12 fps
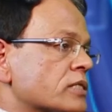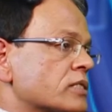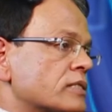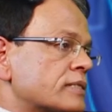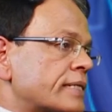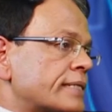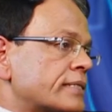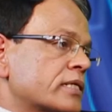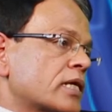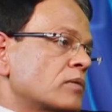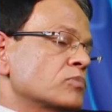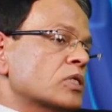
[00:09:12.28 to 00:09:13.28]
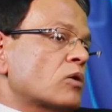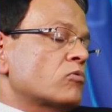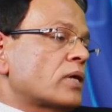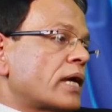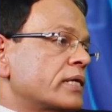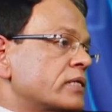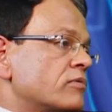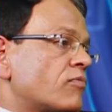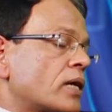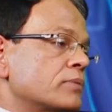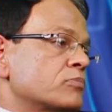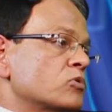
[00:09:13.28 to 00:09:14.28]
Success rate, mm-hmm, that comes around
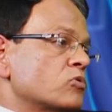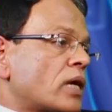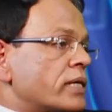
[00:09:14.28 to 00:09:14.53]
95% to